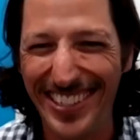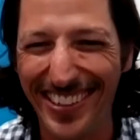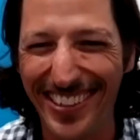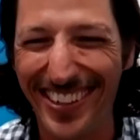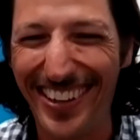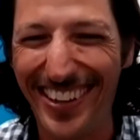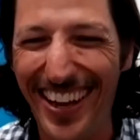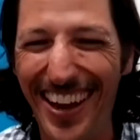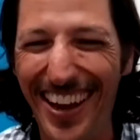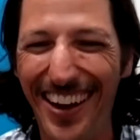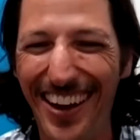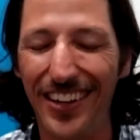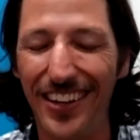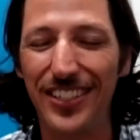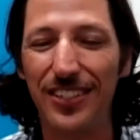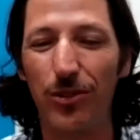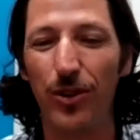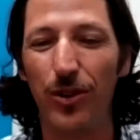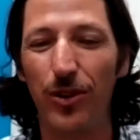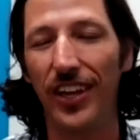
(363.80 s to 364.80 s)
there. It's
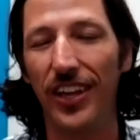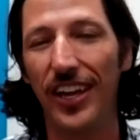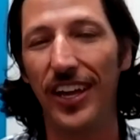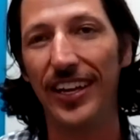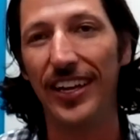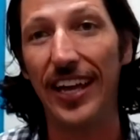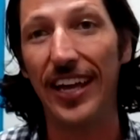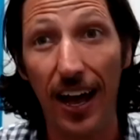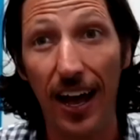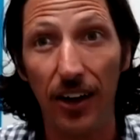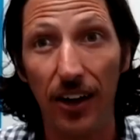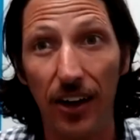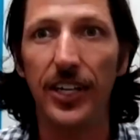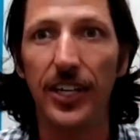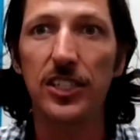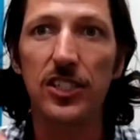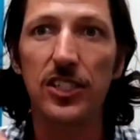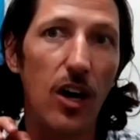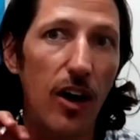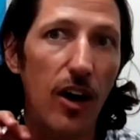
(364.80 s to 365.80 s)
sort of like, how does
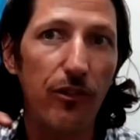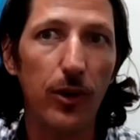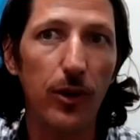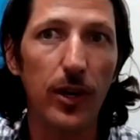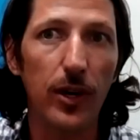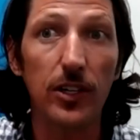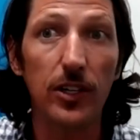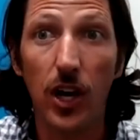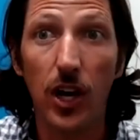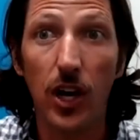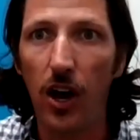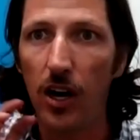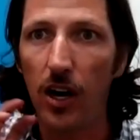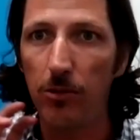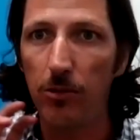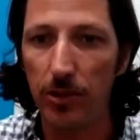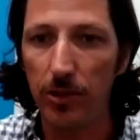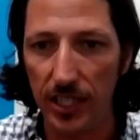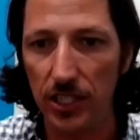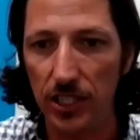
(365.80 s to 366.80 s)
software talk
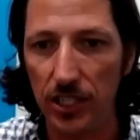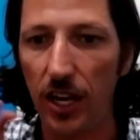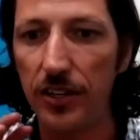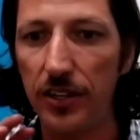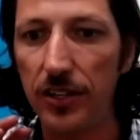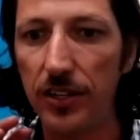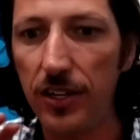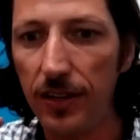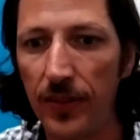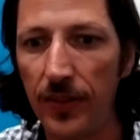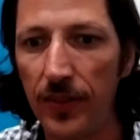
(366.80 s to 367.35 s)
with each other?